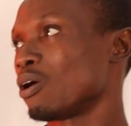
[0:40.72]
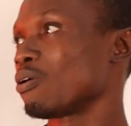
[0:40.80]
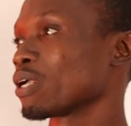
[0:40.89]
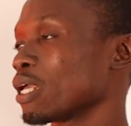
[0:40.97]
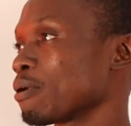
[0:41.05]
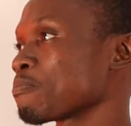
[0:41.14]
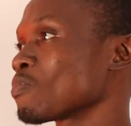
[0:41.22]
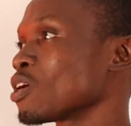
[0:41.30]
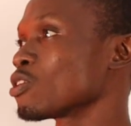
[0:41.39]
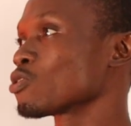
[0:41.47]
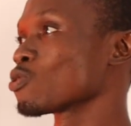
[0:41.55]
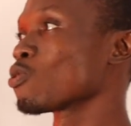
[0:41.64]
Okay,
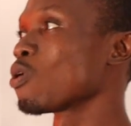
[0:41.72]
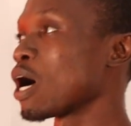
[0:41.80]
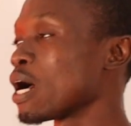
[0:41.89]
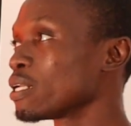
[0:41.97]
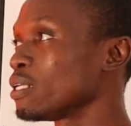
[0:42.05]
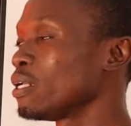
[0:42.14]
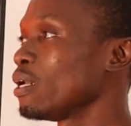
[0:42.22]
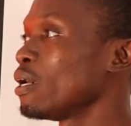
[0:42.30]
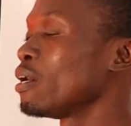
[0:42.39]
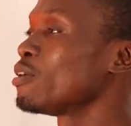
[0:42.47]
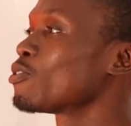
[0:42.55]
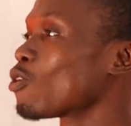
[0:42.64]
so at the
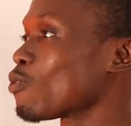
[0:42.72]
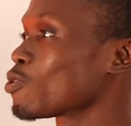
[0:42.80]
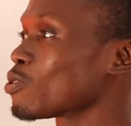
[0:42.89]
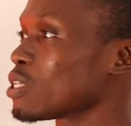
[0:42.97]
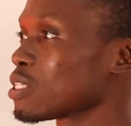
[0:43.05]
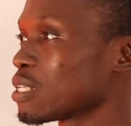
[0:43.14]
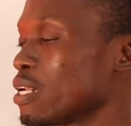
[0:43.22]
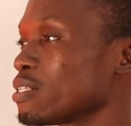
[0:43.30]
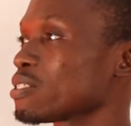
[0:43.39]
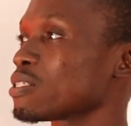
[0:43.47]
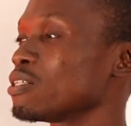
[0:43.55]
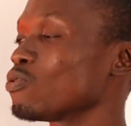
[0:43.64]
end of today's
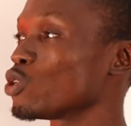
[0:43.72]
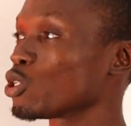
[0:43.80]
lesson,